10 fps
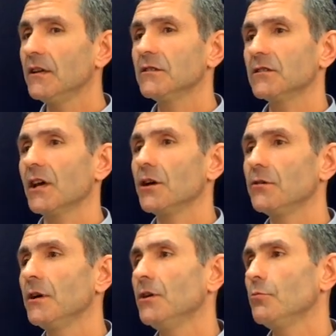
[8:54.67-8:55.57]

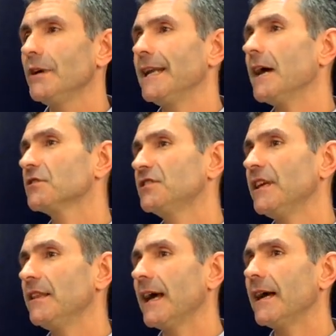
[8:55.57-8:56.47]
So we now
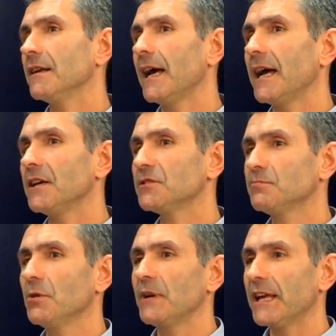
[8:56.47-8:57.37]
see that as
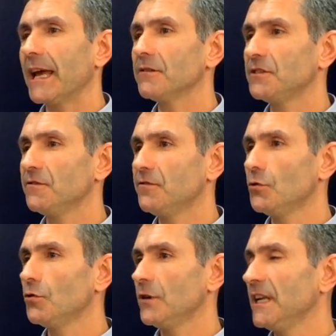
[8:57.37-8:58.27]
probably accounting
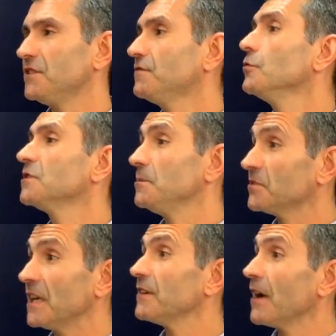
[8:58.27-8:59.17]
for at least
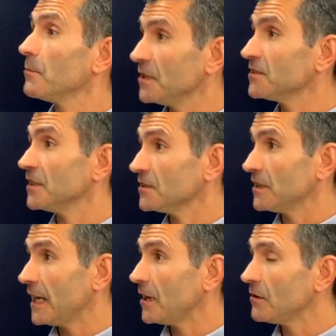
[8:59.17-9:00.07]
40% of our business
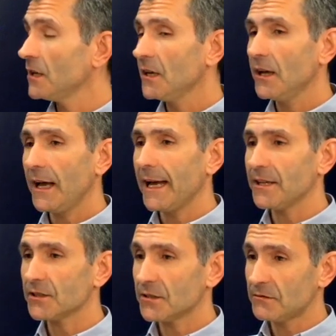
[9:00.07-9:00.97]
now,
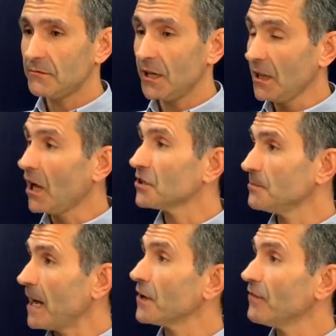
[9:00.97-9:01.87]
and a large
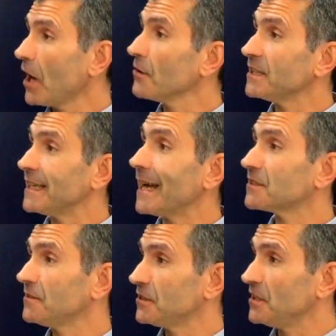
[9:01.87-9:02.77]
amount of R&D
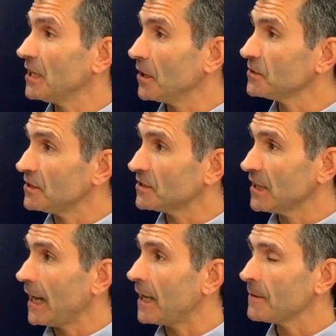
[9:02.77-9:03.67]
activity goes into
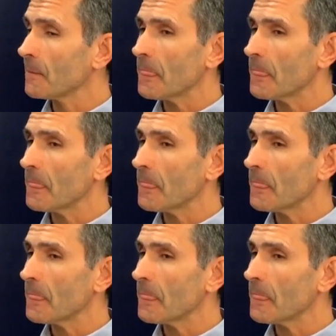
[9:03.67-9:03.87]
that.